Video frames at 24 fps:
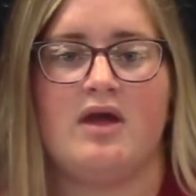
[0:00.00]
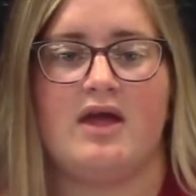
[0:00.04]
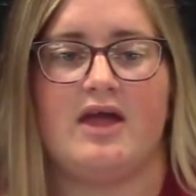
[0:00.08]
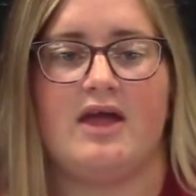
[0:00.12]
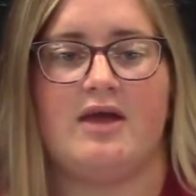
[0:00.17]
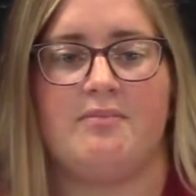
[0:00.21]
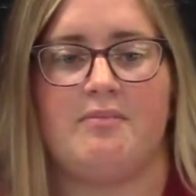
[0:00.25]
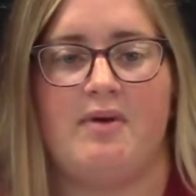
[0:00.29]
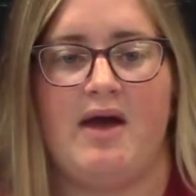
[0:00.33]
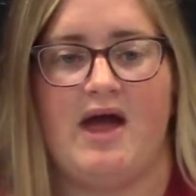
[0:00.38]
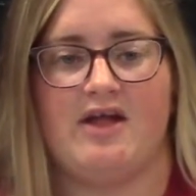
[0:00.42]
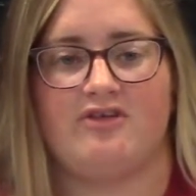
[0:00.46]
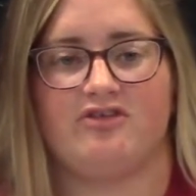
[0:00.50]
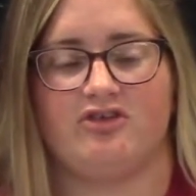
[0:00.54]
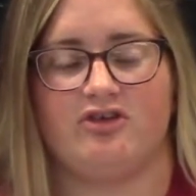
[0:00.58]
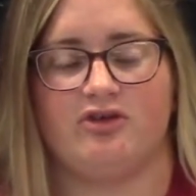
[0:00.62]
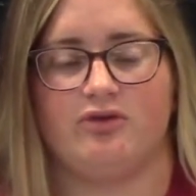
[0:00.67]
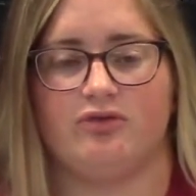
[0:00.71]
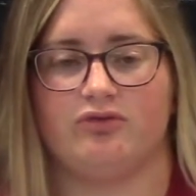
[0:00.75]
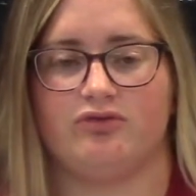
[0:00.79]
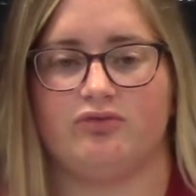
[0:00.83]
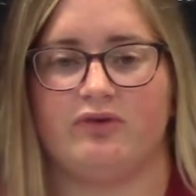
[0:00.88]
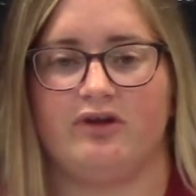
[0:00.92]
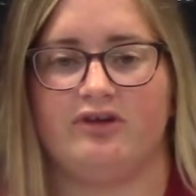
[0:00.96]
In pageant
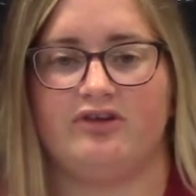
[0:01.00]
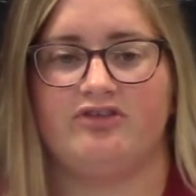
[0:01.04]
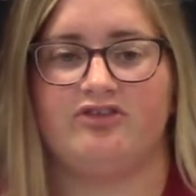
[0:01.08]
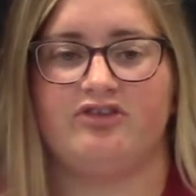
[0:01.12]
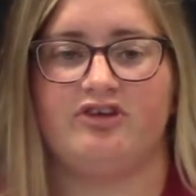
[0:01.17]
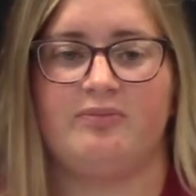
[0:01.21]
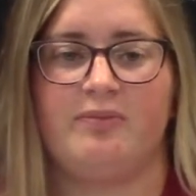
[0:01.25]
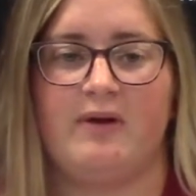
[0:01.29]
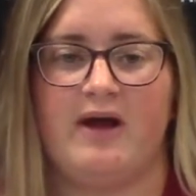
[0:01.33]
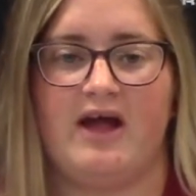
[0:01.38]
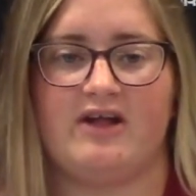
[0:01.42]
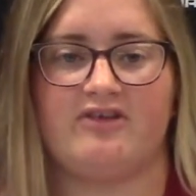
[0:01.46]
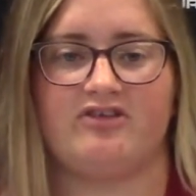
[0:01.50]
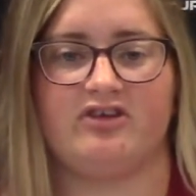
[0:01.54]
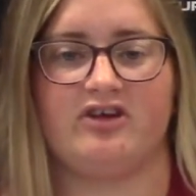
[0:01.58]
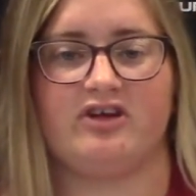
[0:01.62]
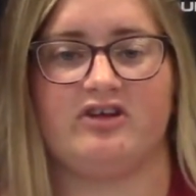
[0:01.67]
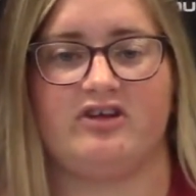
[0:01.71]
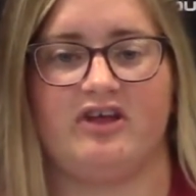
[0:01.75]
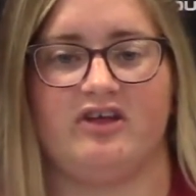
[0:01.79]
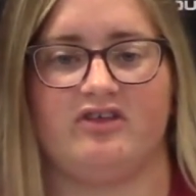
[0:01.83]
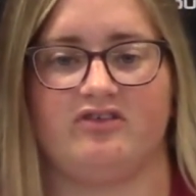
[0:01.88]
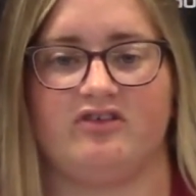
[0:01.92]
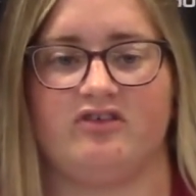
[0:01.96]
news, registered pageant
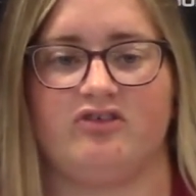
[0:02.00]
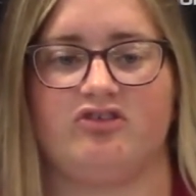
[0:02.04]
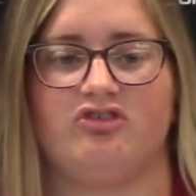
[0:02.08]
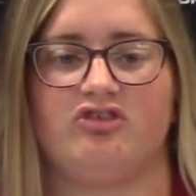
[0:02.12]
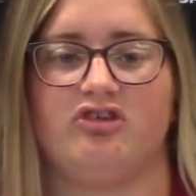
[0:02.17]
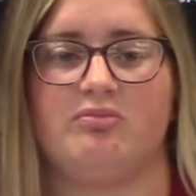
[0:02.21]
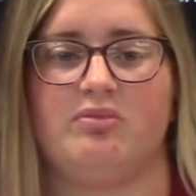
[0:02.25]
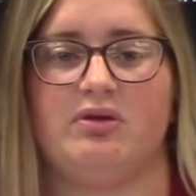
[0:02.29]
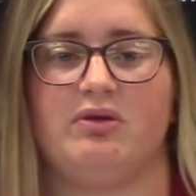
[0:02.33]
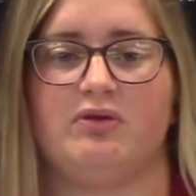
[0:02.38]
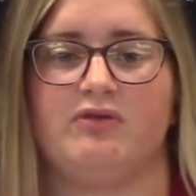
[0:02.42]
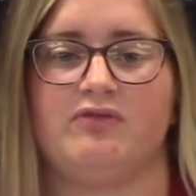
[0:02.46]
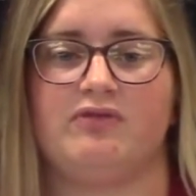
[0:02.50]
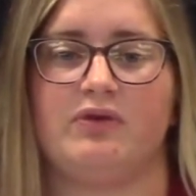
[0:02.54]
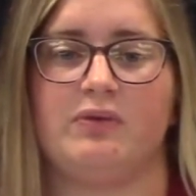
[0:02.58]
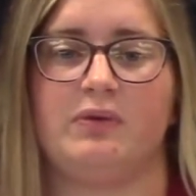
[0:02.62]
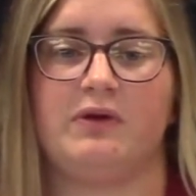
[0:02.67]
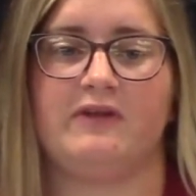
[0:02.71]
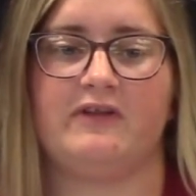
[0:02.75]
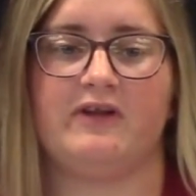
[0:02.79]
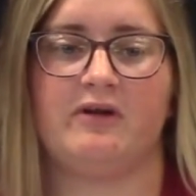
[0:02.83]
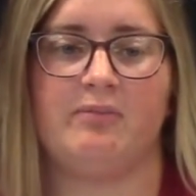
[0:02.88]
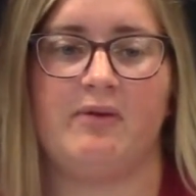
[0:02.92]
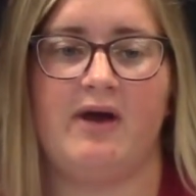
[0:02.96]
contestants should be
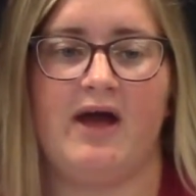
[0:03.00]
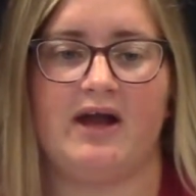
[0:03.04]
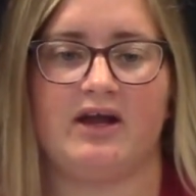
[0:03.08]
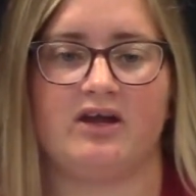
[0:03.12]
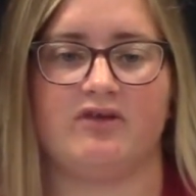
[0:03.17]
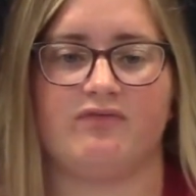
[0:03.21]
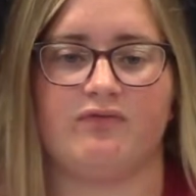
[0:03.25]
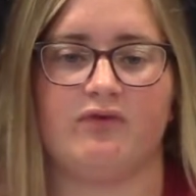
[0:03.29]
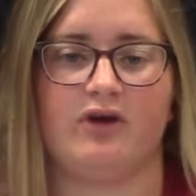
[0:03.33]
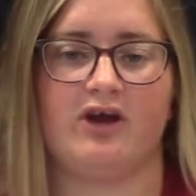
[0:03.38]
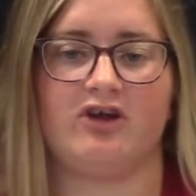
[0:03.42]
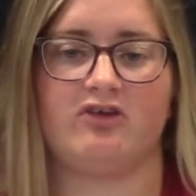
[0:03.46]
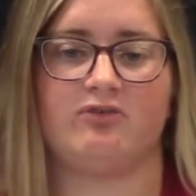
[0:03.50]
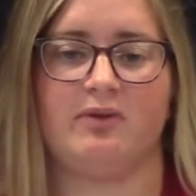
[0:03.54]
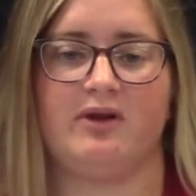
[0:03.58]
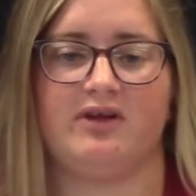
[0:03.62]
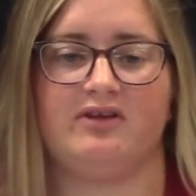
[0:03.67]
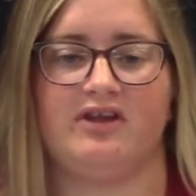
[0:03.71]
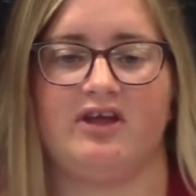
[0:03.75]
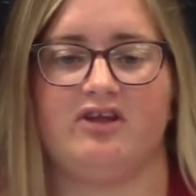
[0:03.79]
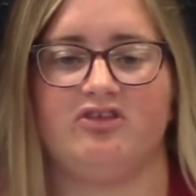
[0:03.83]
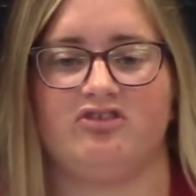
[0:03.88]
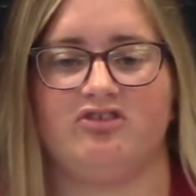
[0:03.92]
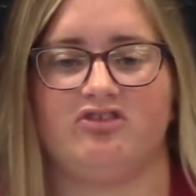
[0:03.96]
reviewing their packet for
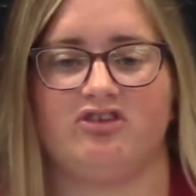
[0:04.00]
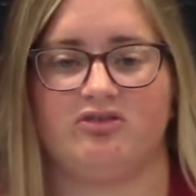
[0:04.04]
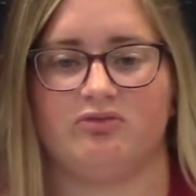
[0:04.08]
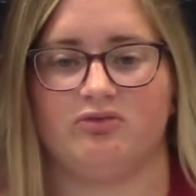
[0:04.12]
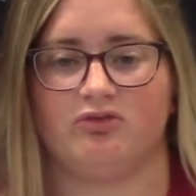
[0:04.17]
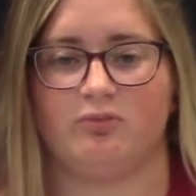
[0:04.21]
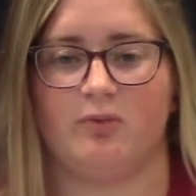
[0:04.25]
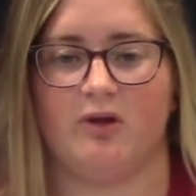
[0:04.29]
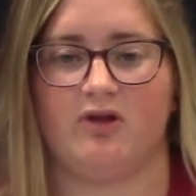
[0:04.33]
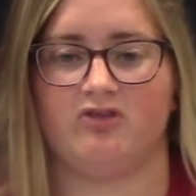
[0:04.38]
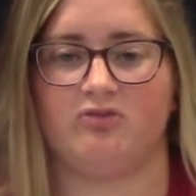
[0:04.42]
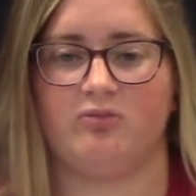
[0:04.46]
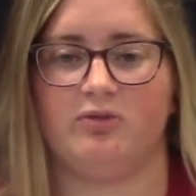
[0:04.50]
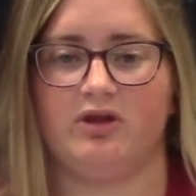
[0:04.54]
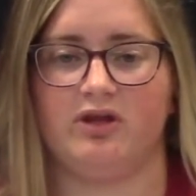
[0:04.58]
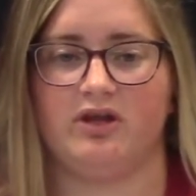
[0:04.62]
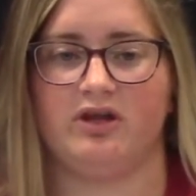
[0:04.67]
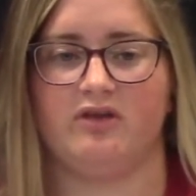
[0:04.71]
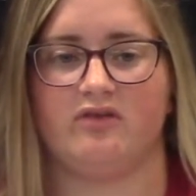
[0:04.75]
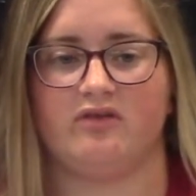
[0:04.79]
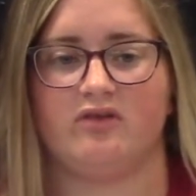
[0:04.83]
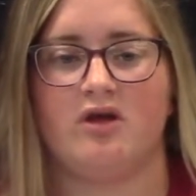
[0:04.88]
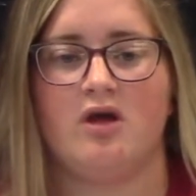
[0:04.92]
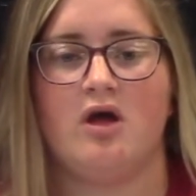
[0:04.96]
expectations and
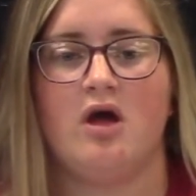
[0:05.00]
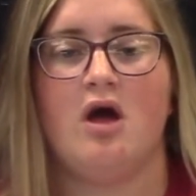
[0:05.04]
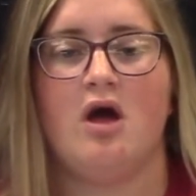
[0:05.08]
responsibilities.